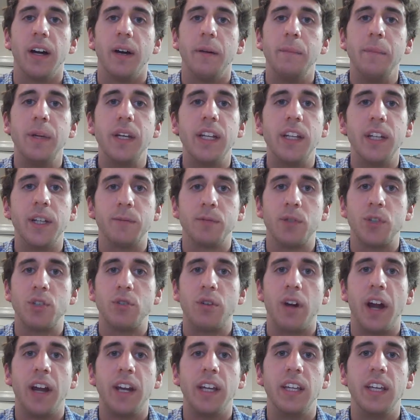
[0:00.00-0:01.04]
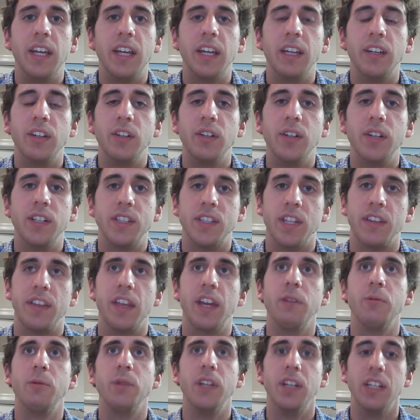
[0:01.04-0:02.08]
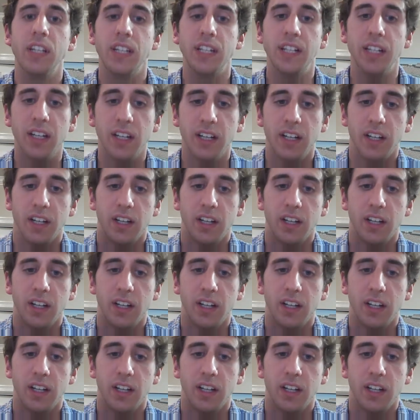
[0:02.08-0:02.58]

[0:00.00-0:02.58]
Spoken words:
mediums to try and get goods that they would need.